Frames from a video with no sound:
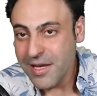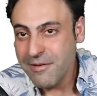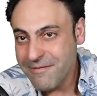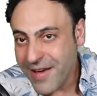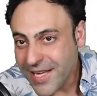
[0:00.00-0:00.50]

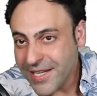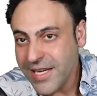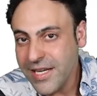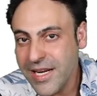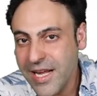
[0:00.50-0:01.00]

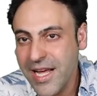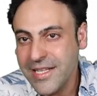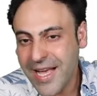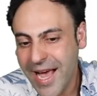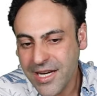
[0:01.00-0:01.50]
Valine
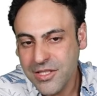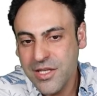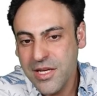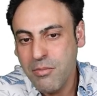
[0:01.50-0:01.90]
is actually